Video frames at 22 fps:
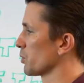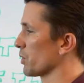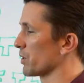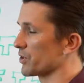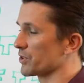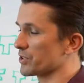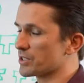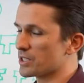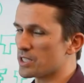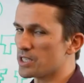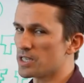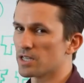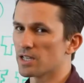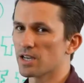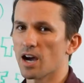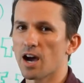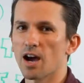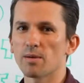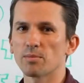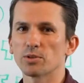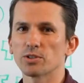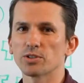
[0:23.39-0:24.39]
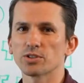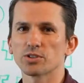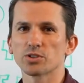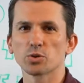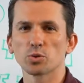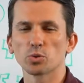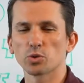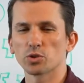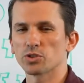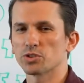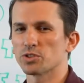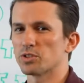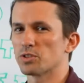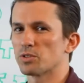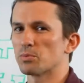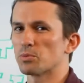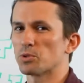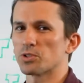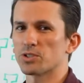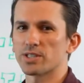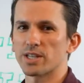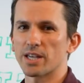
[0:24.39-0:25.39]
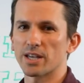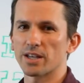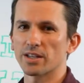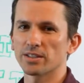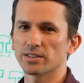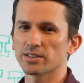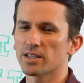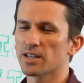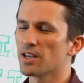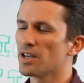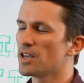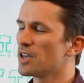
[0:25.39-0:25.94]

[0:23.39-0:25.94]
whether it's e-commerce, tourism, or sales.